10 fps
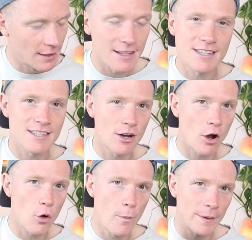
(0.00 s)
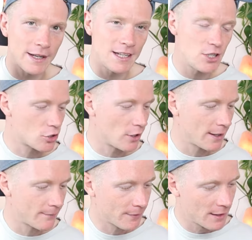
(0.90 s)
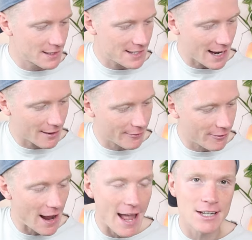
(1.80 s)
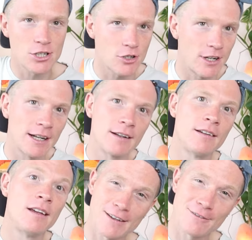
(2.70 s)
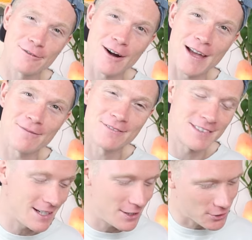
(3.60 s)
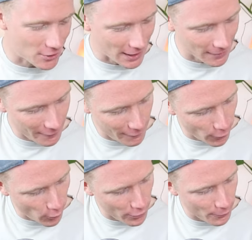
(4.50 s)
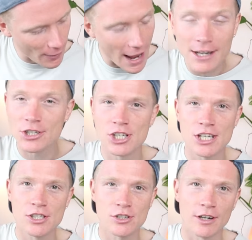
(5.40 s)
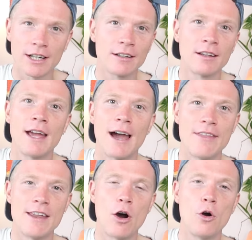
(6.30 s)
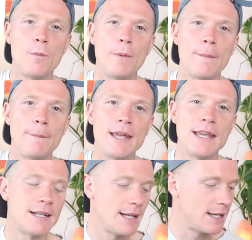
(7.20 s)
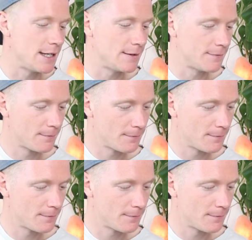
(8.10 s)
This is an open E string, 2nd fret A string, 2nd fret D string, 4th fret G string, and then open B and E.